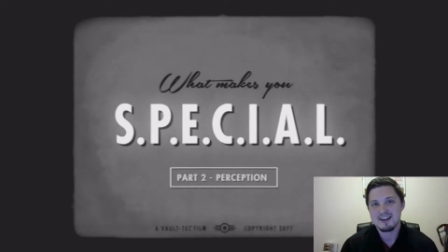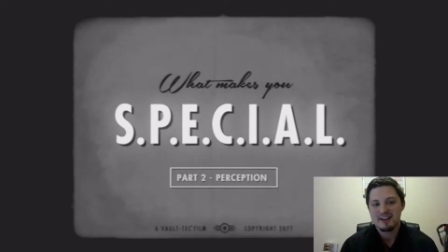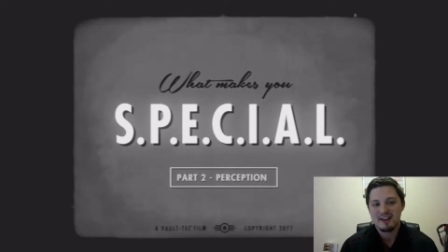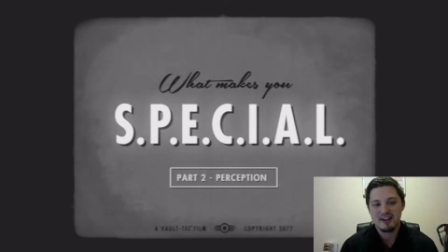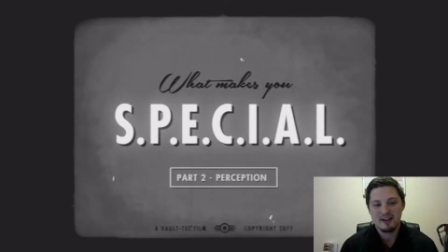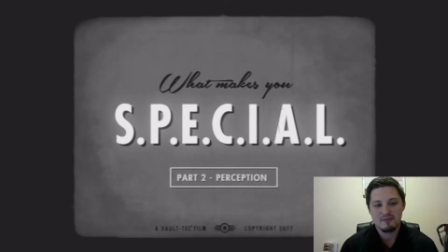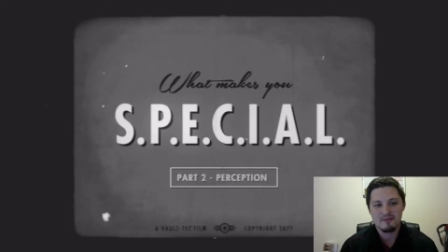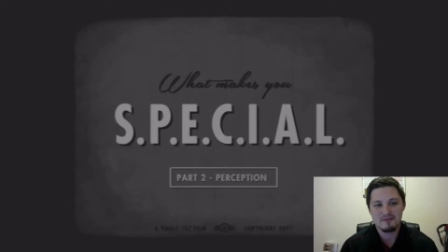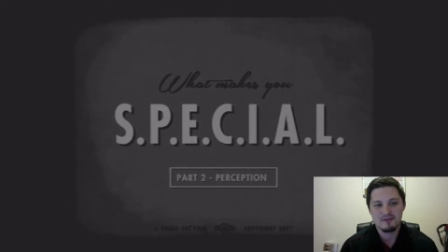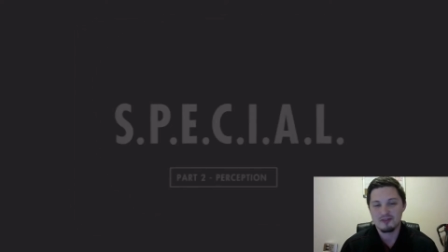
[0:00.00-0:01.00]

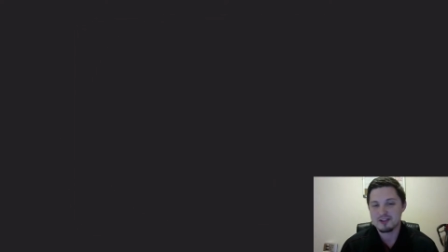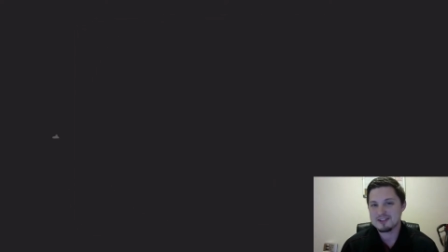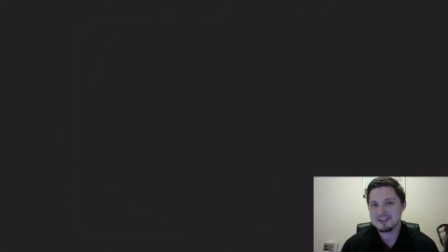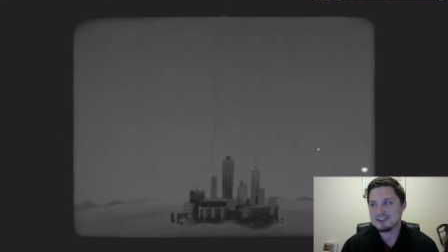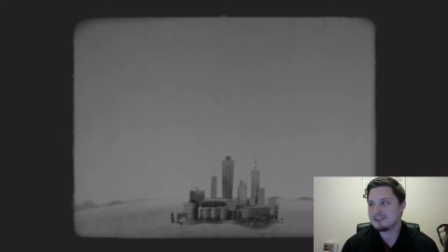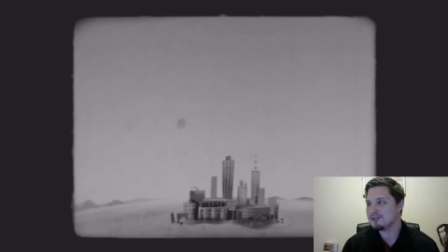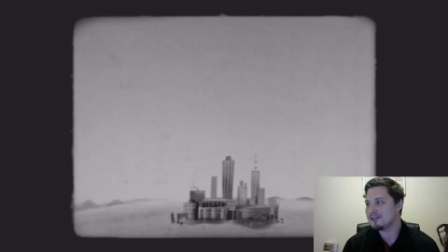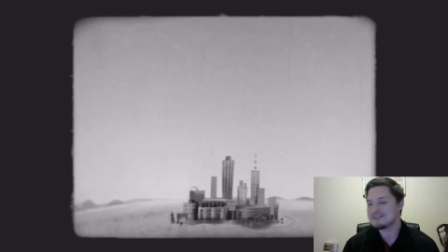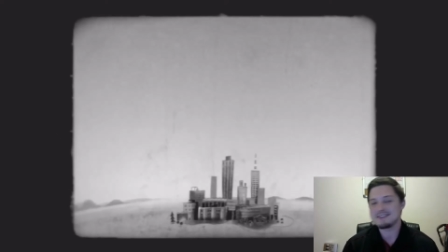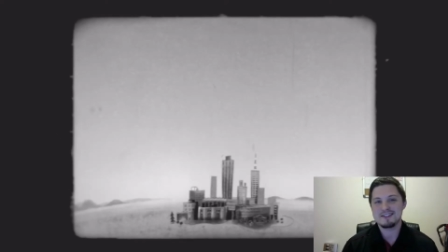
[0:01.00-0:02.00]
The first thing that you'll
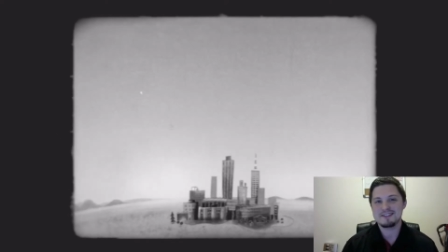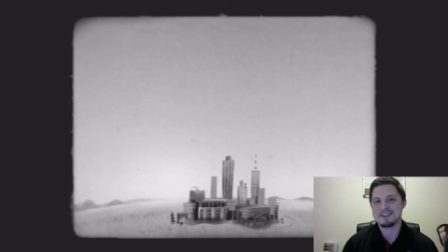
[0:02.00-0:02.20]
notice is